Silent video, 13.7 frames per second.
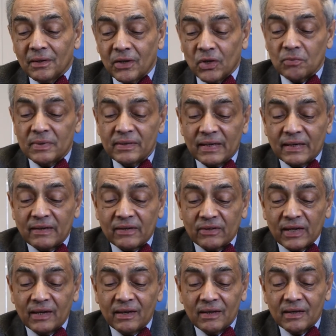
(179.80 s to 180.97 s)
Human
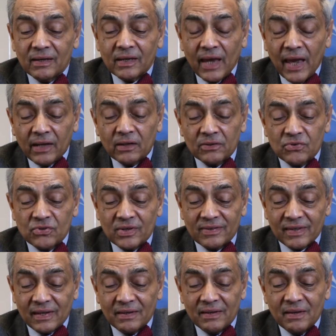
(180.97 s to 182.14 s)
dignity cannot, she
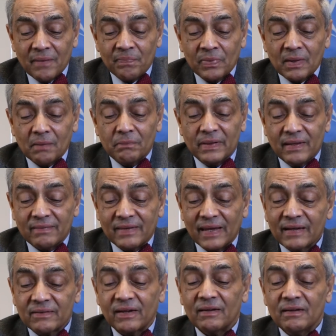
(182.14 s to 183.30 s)
said, be
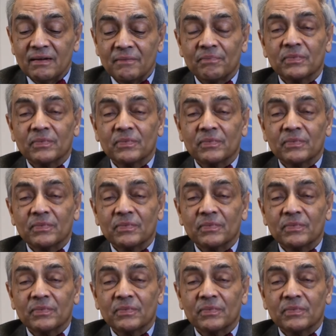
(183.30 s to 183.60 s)
dissected,